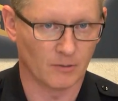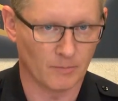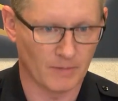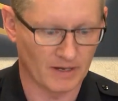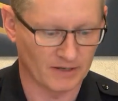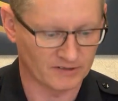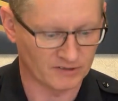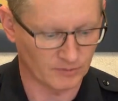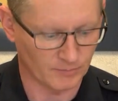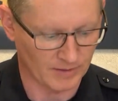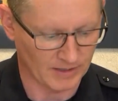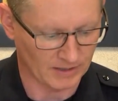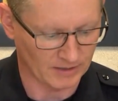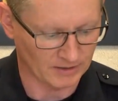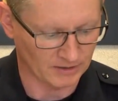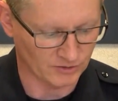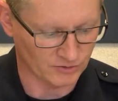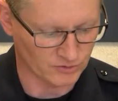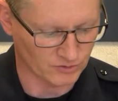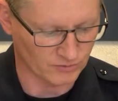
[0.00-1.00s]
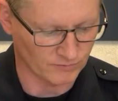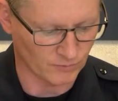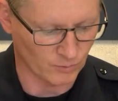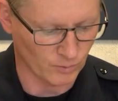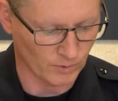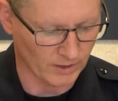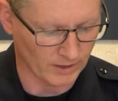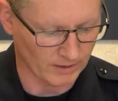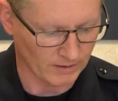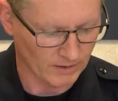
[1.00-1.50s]
him masturbating and drove
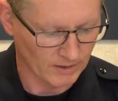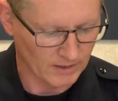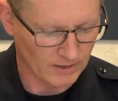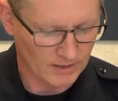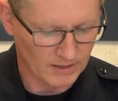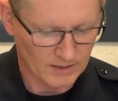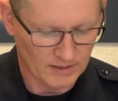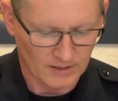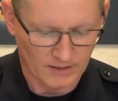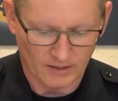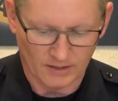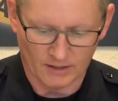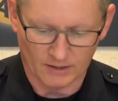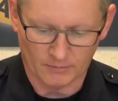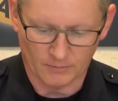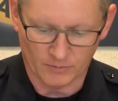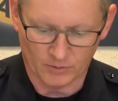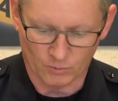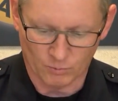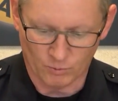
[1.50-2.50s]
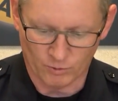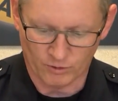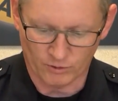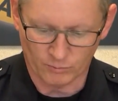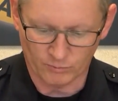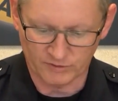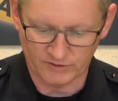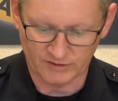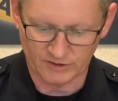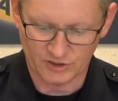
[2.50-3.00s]
away. Um, a
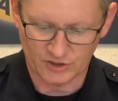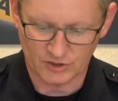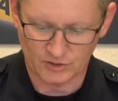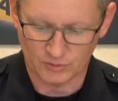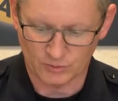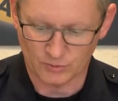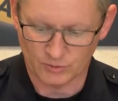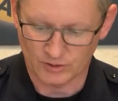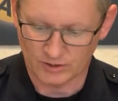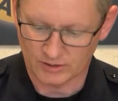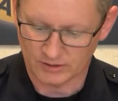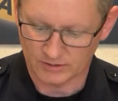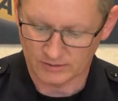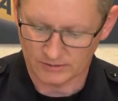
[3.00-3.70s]
warrant was issued